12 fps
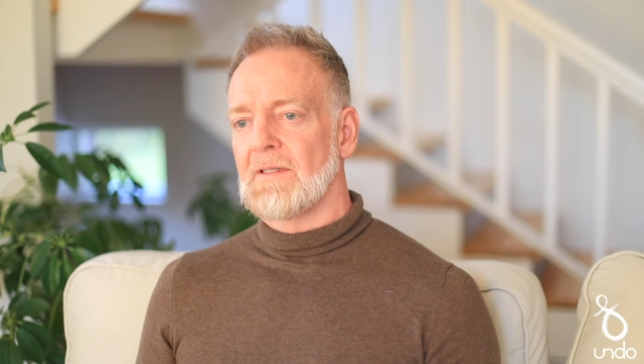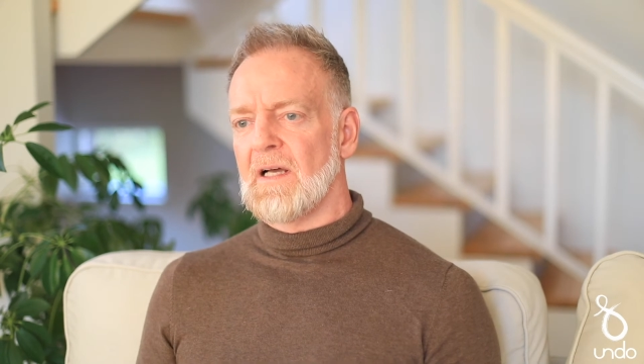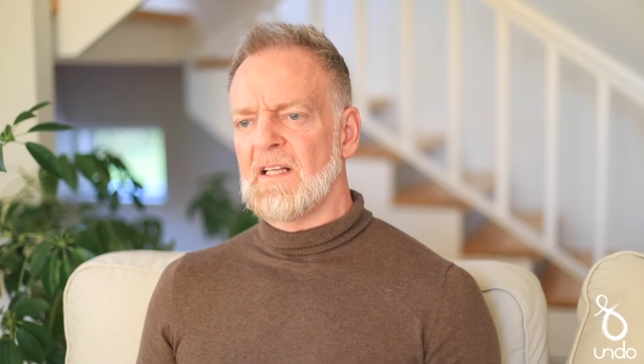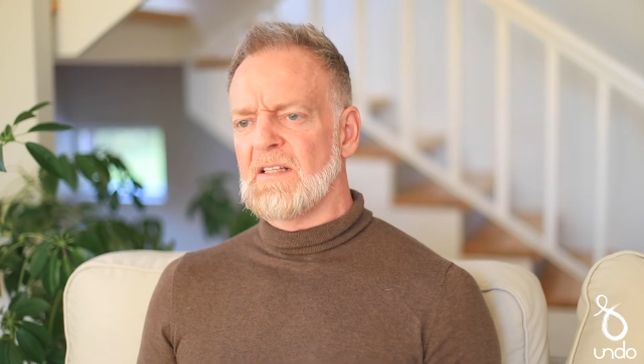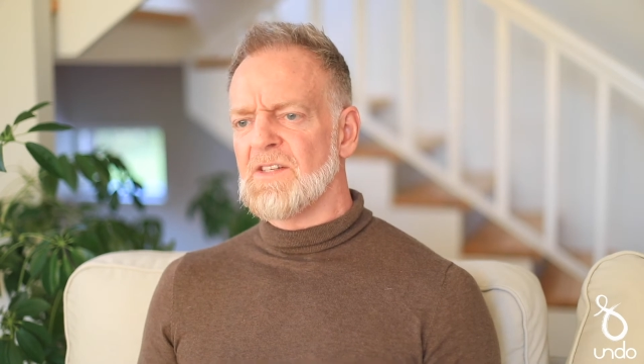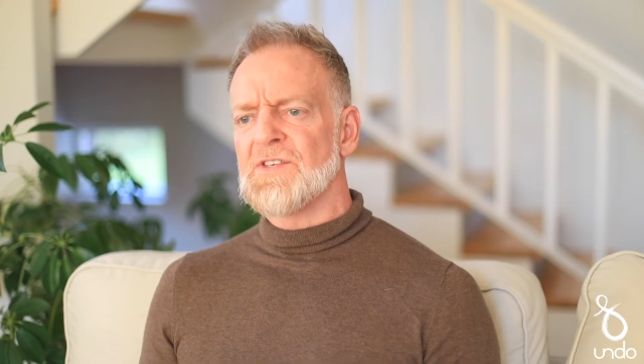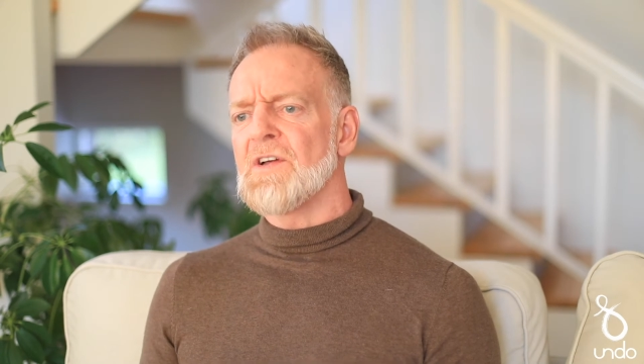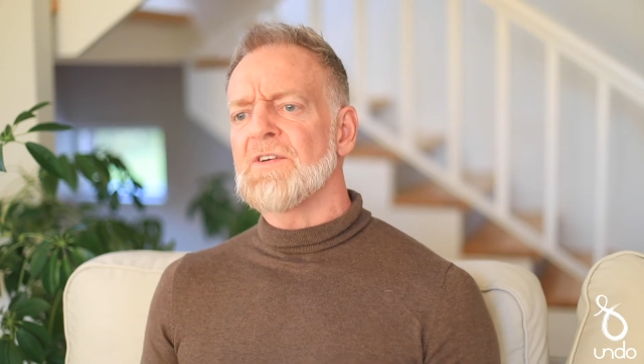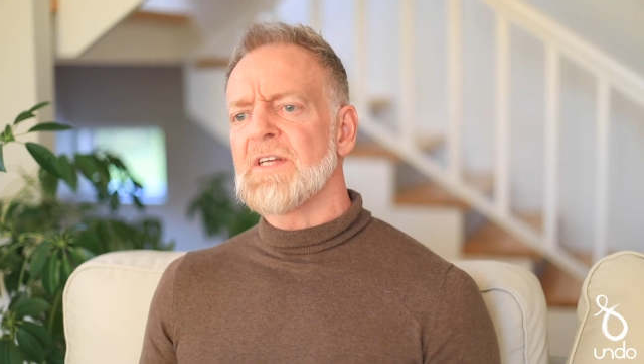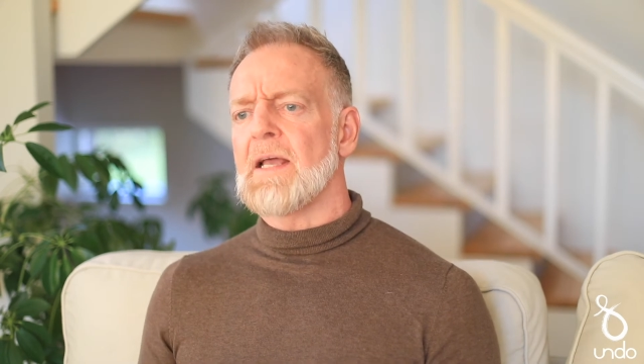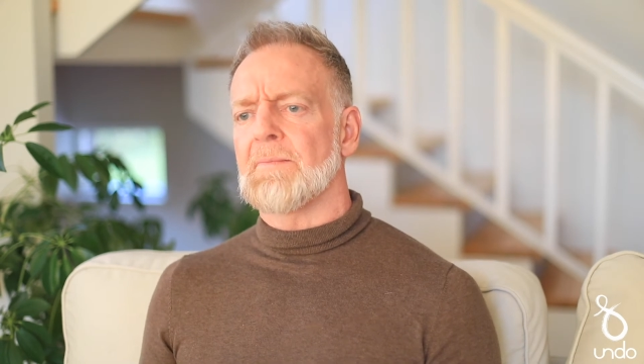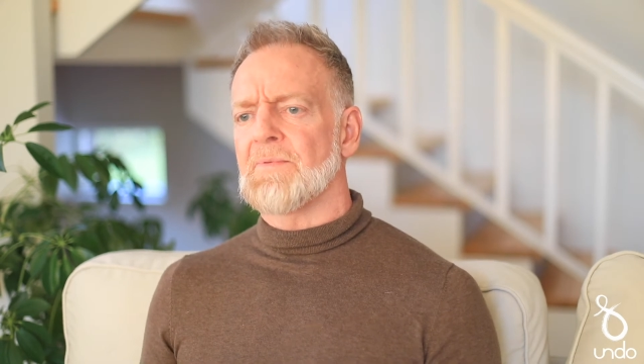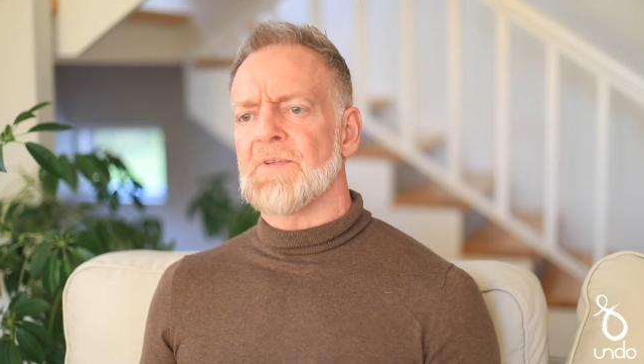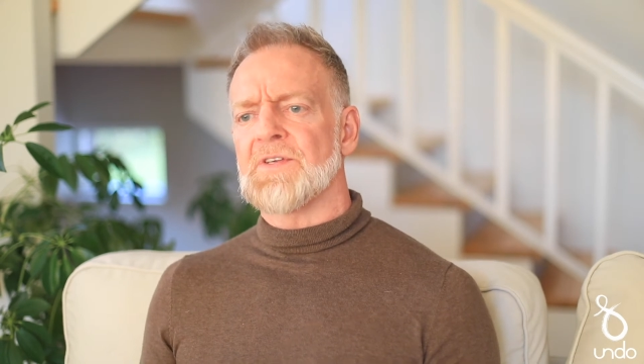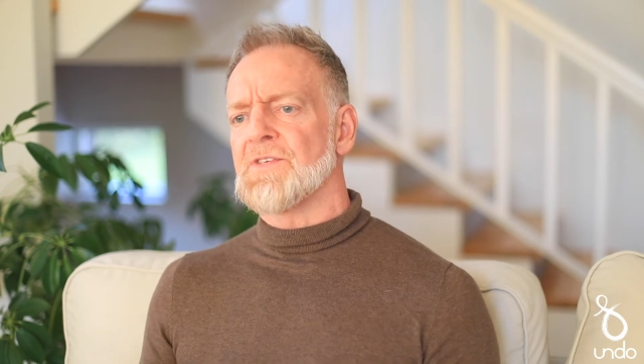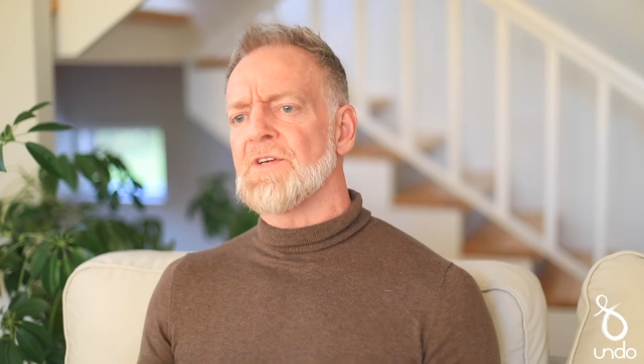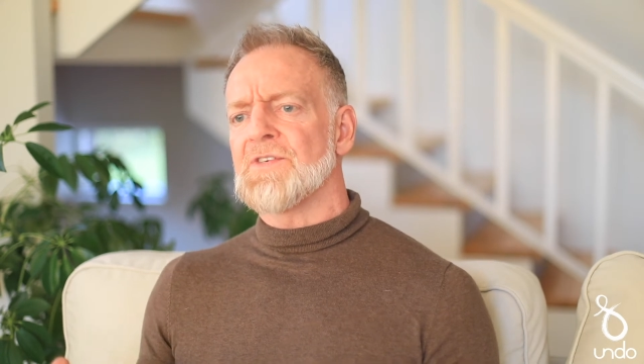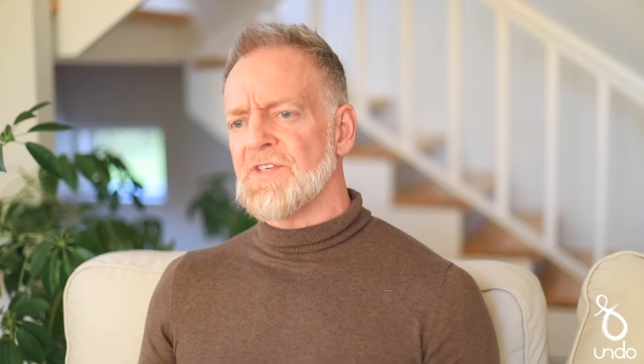and there's no depth, there's
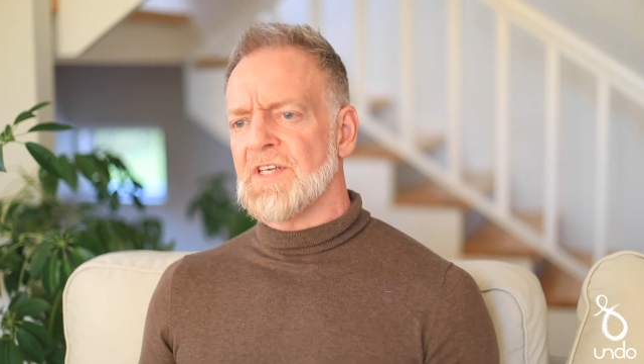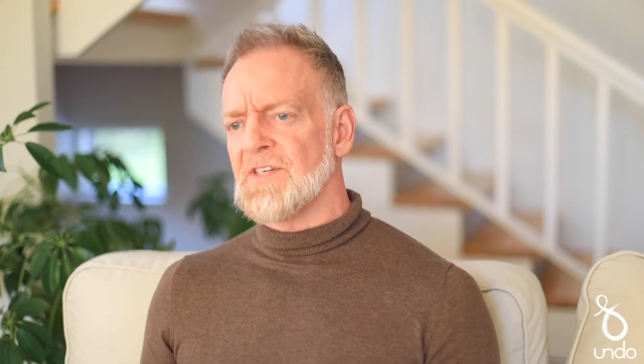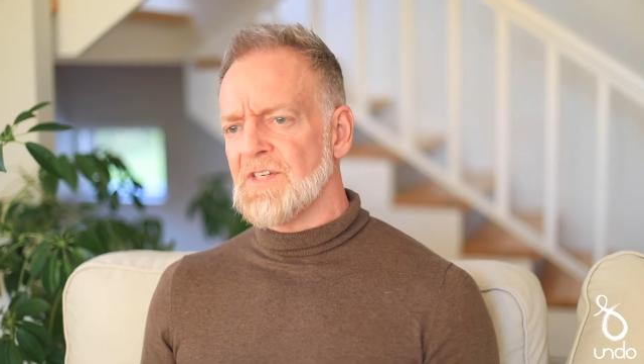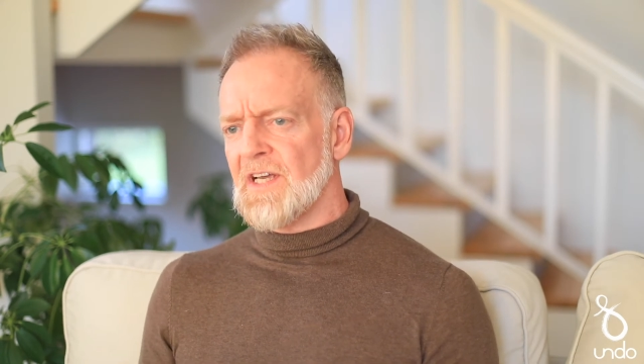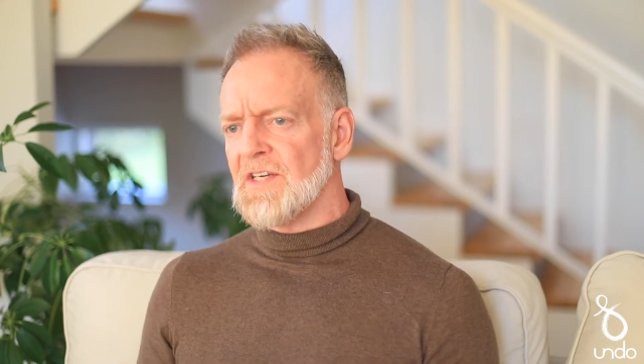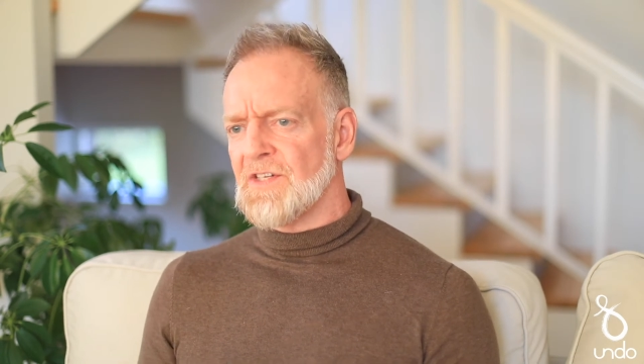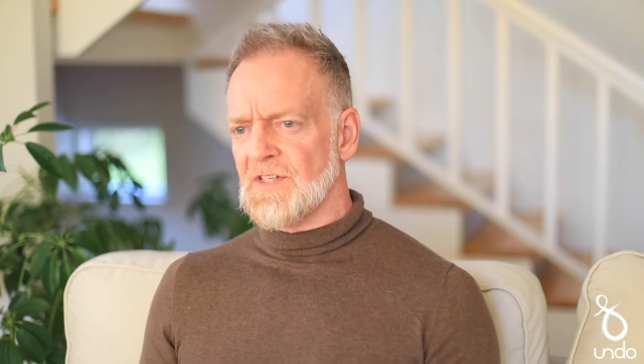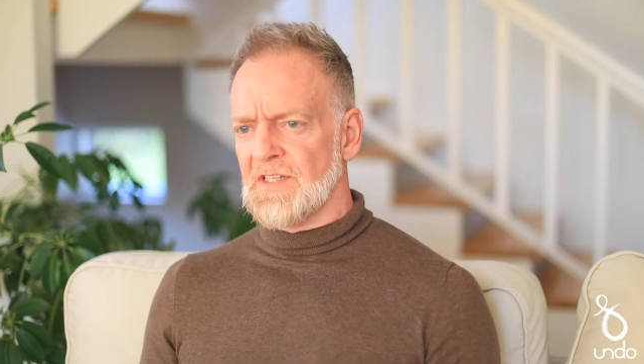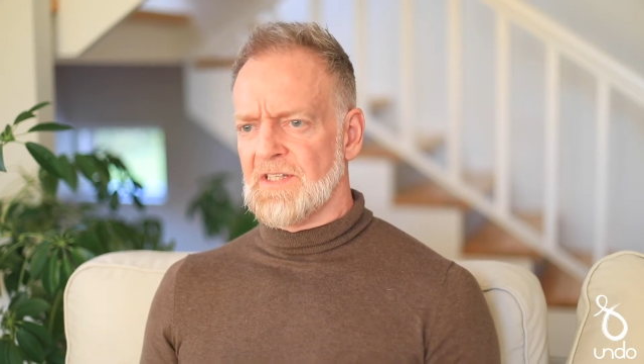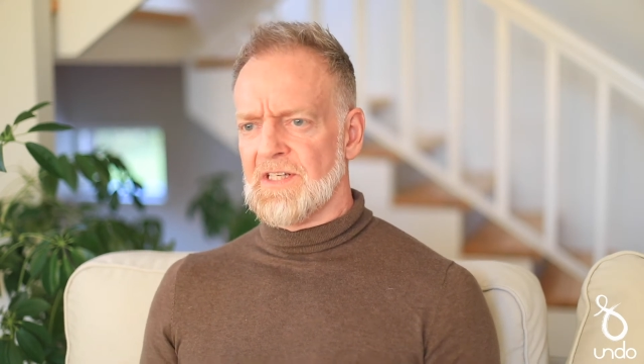no sensation,